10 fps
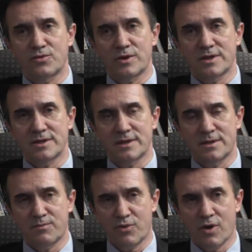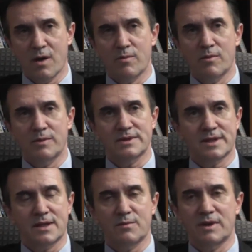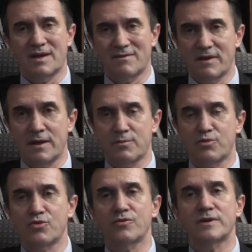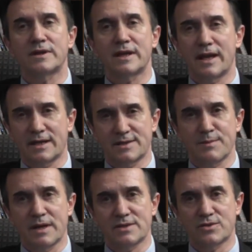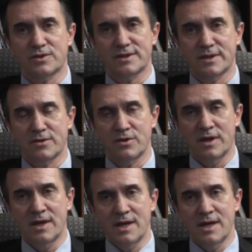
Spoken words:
which probably is going to be FDA approved in the next month or so,